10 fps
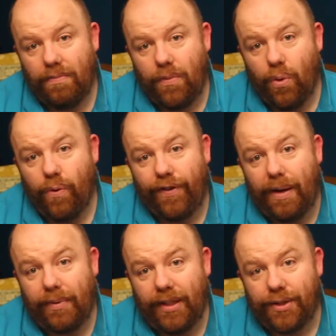all
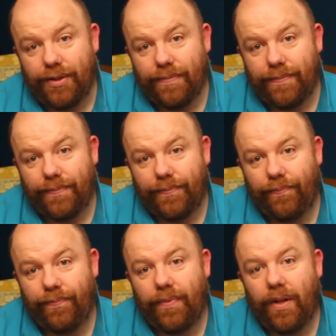families
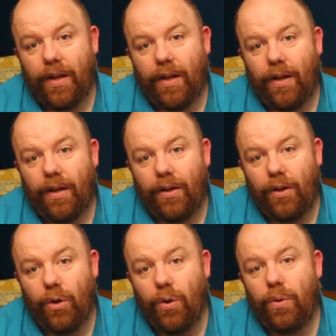
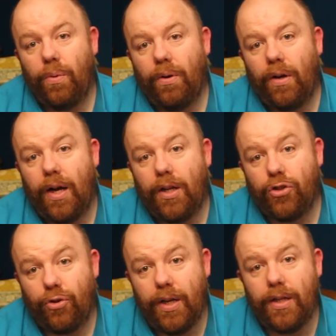who are
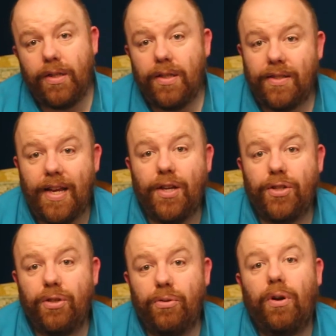trained and
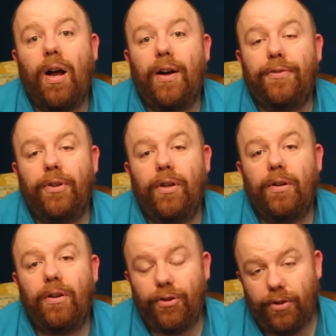assessed to look after
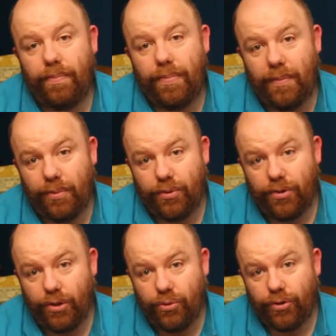other people's
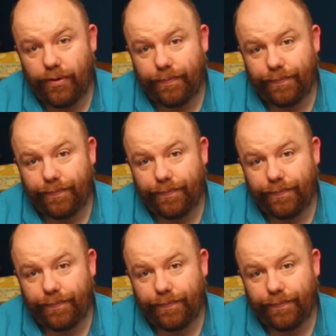children.